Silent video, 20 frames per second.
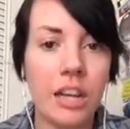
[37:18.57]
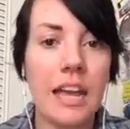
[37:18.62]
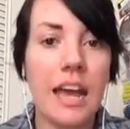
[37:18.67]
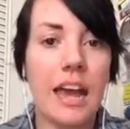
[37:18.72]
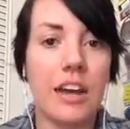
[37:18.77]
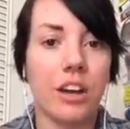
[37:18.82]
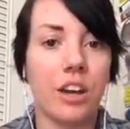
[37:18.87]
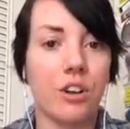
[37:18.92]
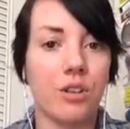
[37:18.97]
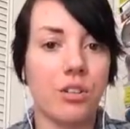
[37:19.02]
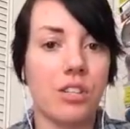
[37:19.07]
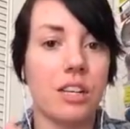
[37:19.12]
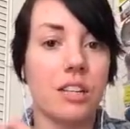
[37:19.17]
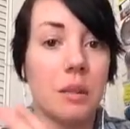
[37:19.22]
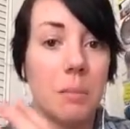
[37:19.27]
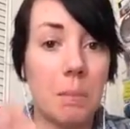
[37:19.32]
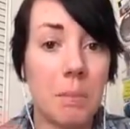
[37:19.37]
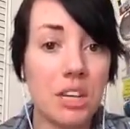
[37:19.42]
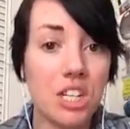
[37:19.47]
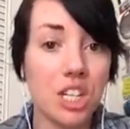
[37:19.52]
and understand the
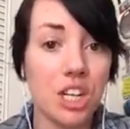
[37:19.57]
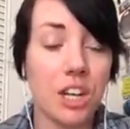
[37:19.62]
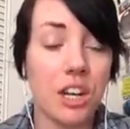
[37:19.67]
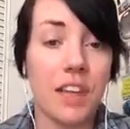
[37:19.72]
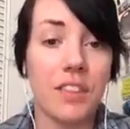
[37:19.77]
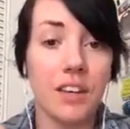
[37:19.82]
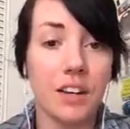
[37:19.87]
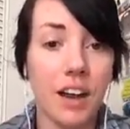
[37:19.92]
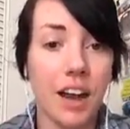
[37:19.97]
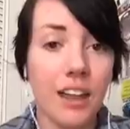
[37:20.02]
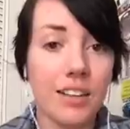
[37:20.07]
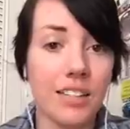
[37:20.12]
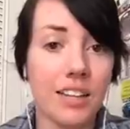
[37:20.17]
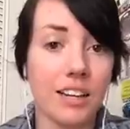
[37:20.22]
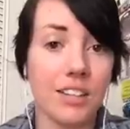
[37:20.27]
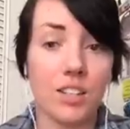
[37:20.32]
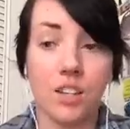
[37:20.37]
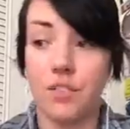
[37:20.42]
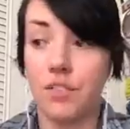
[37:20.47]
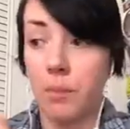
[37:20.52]
mission and the
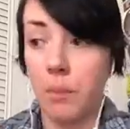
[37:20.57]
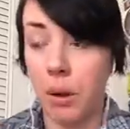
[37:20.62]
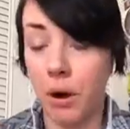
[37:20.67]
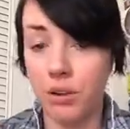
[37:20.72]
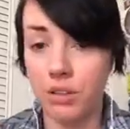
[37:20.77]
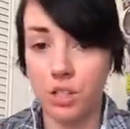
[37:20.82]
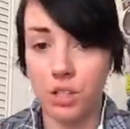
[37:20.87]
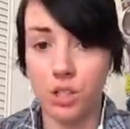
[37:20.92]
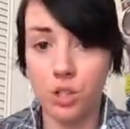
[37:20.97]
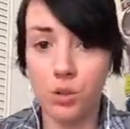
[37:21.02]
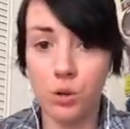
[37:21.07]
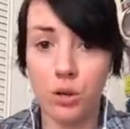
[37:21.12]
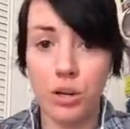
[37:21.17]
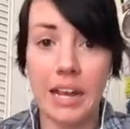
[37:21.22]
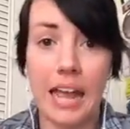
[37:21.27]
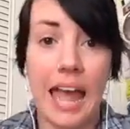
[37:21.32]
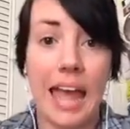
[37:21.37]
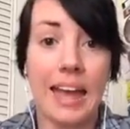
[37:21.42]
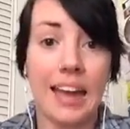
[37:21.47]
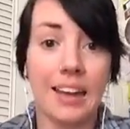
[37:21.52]
context of the parts of story
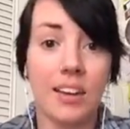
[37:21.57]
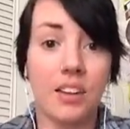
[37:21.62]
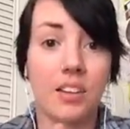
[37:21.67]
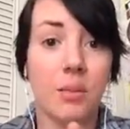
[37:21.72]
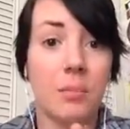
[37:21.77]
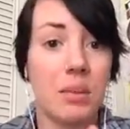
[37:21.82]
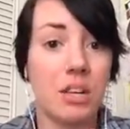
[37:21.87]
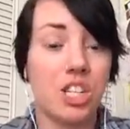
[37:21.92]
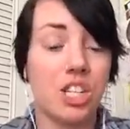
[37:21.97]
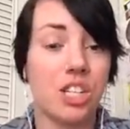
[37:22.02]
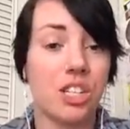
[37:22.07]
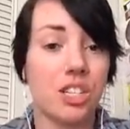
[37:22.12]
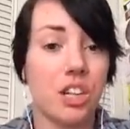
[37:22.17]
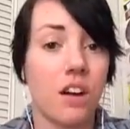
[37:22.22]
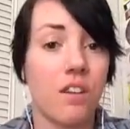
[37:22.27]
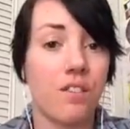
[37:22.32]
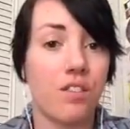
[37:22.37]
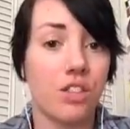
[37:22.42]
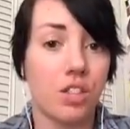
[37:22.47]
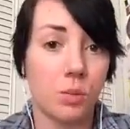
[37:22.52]
and the missions
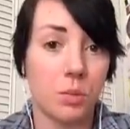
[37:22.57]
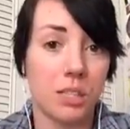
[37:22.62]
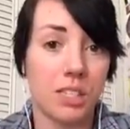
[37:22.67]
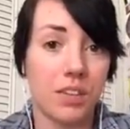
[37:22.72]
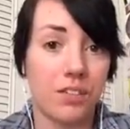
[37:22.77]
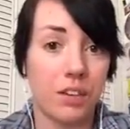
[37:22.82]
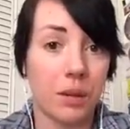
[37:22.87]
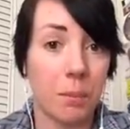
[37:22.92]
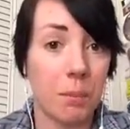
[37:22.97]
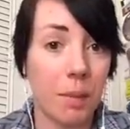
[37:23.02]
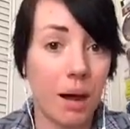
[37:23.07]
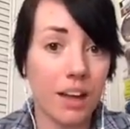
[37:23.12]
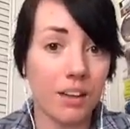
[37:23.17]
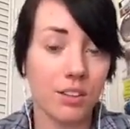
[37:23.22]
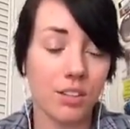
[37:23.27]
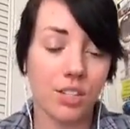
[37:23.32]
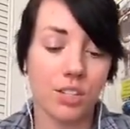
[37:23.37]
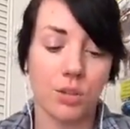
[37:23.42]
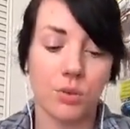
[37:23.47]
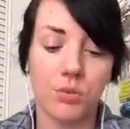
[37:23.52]
of the specific
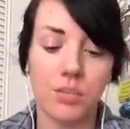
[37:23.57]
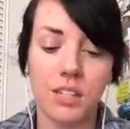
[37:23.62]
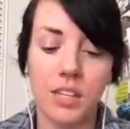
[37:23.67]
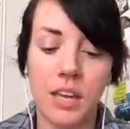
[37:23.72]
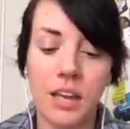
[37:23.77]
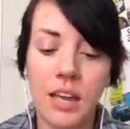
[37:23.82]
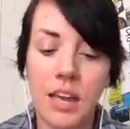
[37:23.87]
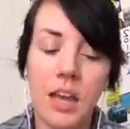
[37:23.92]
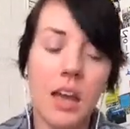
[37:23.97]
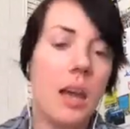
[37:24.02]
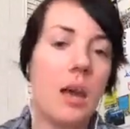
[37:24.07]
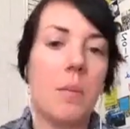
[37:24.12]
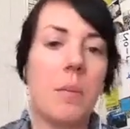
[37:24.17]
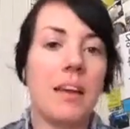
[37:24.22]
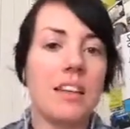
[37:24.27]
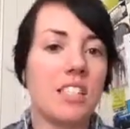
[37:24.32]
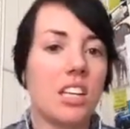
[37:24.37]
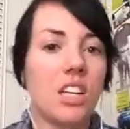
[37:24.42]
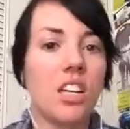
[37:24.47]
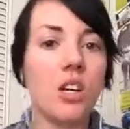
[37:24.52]
milestones. It
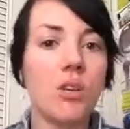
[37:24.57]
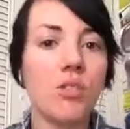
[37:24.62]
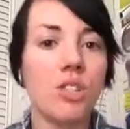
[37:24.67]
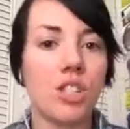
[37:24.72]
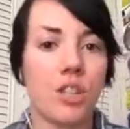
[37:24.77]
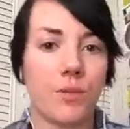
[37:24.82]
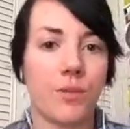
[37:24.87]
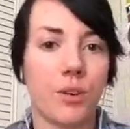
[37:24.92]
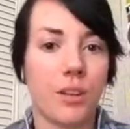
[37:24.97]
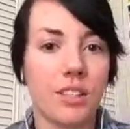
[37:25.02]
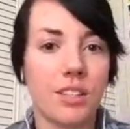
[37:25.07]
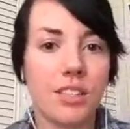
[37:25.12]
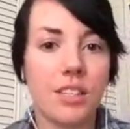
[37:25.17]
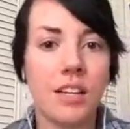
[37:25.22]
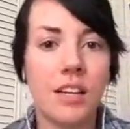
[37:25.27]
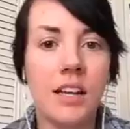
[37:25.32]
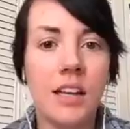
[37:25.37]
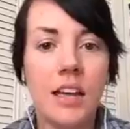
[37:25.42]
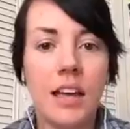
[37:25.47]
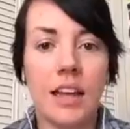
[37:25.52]
makes a huge difference.
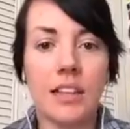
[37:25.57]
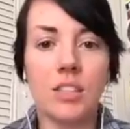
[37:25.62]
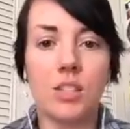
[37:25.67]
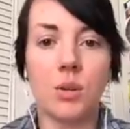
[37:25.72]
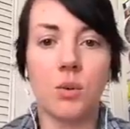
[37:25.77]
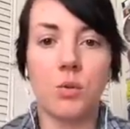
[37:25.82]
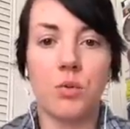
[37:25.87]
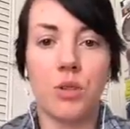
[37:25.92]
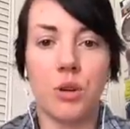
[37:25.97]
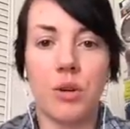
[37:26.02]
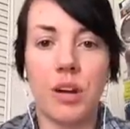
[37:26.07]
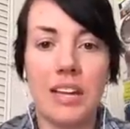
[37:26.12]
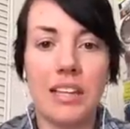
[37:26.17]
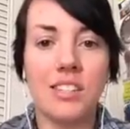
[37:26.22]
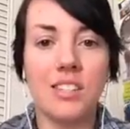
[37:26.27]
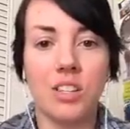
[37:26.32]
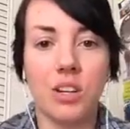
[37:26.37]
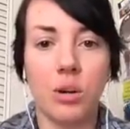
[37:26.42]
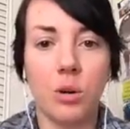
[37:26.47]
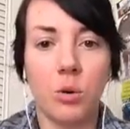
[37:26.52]
And so there is
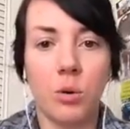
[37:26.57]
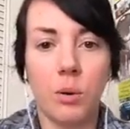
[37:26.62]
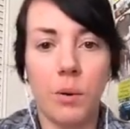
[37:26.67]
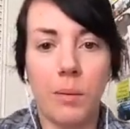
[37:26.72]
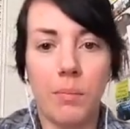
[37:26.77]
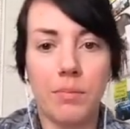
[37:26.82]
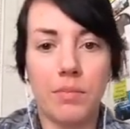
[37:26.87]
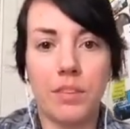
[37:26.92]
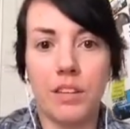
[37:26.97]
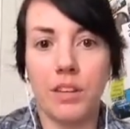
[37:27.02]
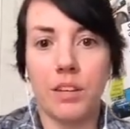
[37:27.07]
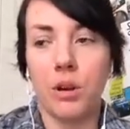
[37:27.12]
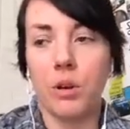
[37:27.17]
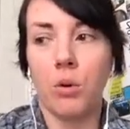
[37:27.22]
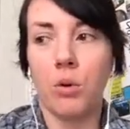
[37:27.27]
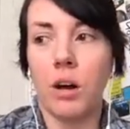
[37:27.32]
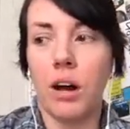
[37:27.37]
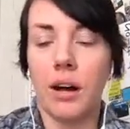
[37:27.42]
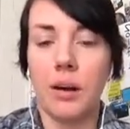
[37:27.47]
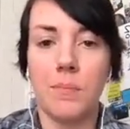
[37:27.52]
no,
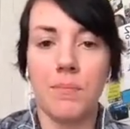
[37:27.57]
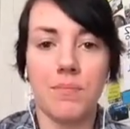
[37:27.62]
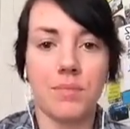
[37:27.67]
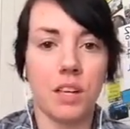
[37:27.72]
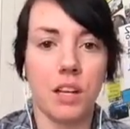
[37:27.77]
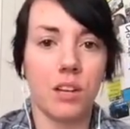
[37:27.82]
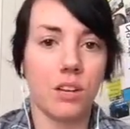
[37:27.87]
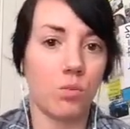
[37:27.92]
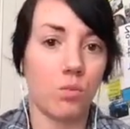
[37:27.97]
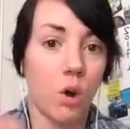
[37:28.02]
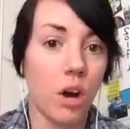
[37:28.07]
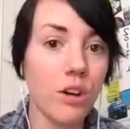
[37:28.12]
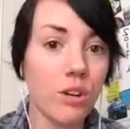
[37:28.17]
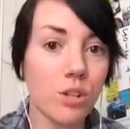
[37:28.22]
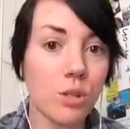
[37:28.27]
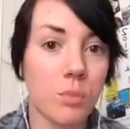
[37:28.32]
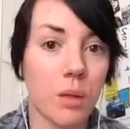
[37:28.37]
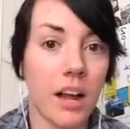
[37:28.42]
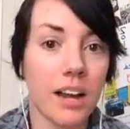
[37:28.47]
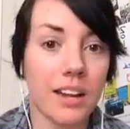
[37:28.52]
writer's
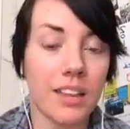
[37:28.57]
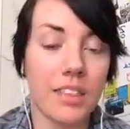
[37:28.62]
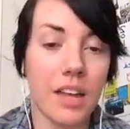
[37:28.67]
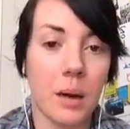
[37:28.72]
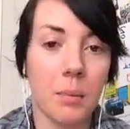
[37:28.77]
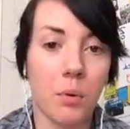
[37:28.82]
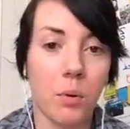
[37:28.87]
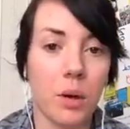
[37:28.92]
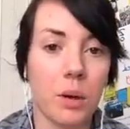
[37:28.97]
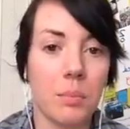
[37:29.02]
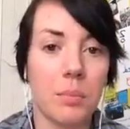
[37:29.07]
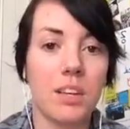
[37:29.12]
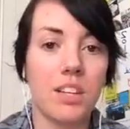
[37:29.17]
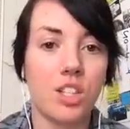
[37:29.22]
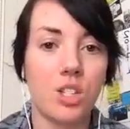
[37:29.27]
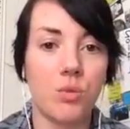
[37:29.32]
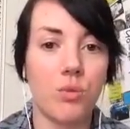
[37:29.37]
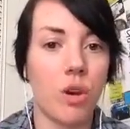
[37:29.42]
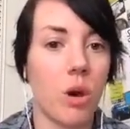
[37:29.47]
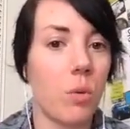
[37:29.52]
block at that point because
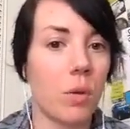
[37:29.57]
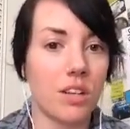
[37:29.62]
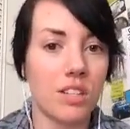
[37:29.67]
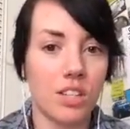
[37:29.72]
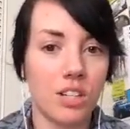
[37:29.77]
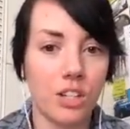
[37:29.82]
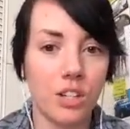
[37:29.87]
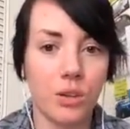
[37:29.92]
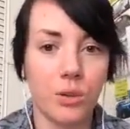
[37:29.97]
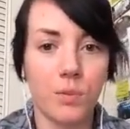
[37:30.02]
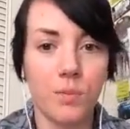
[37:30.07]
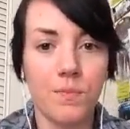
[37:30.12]
you know what to do.